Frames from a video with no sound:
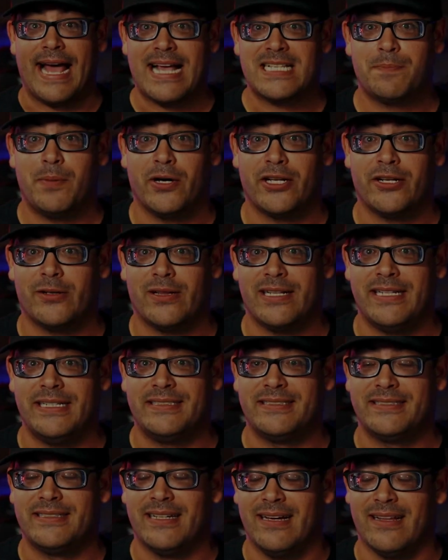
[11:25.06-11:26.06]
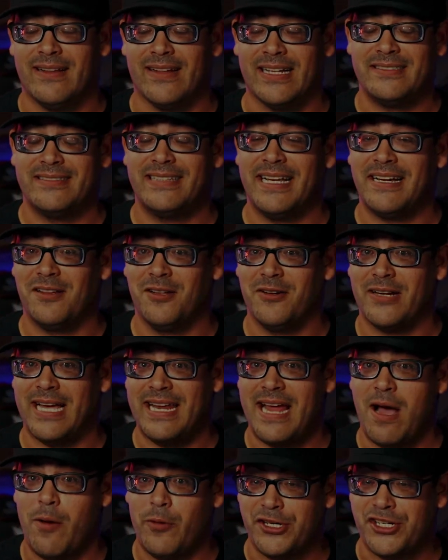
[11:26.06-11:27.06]
Last but not least, let's take a look
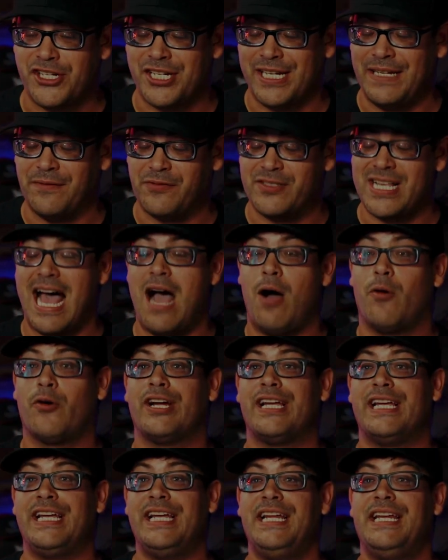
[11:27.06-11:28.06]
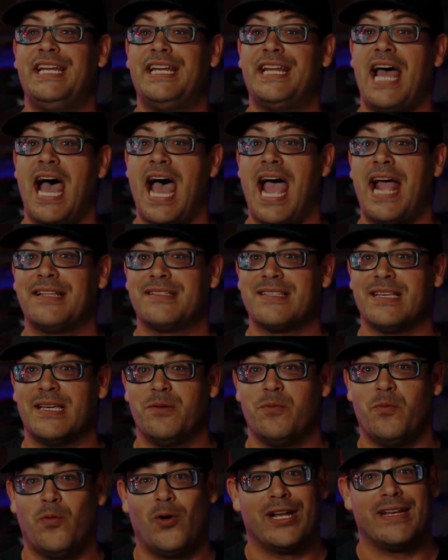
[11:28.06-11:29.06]
at our Chiefs, our E9s,
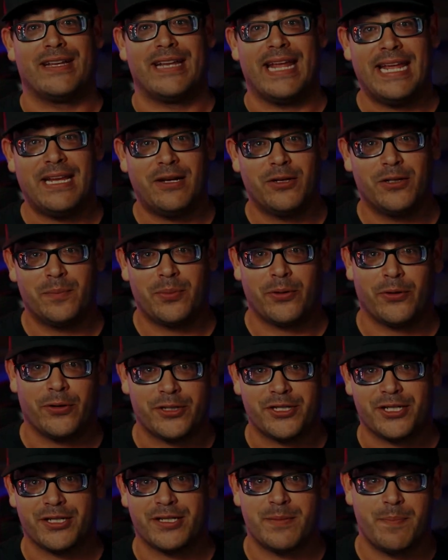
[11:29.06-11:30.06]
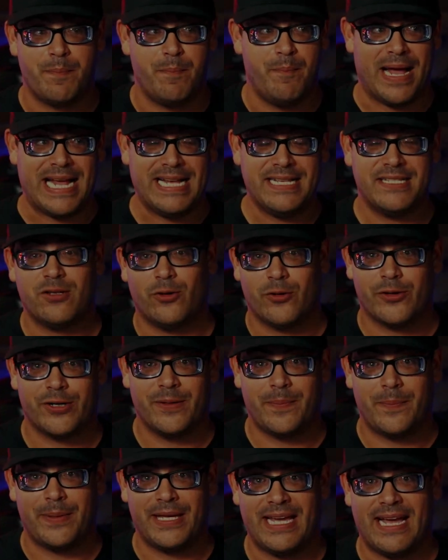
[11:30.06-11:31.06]
and what they could purchase based on
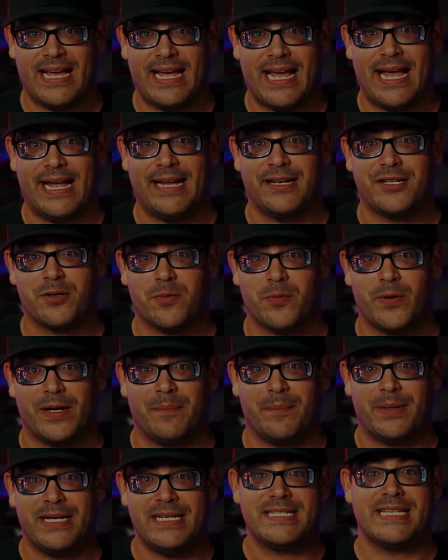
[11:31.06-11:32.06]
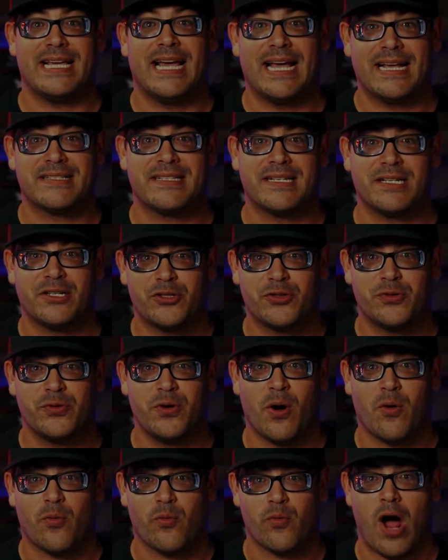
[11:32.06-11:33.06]
their BAH when PCSing
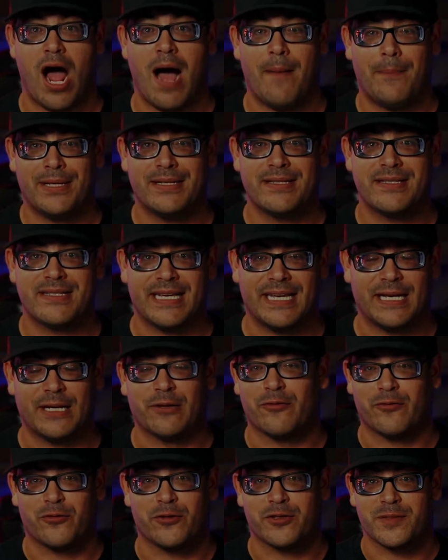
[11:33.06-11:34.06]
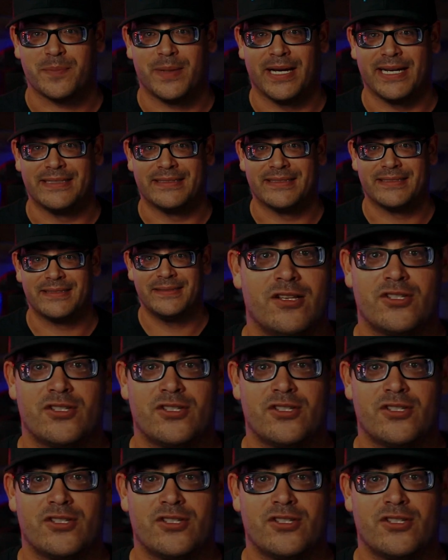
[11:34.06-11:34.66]
to Robins Air Force Base.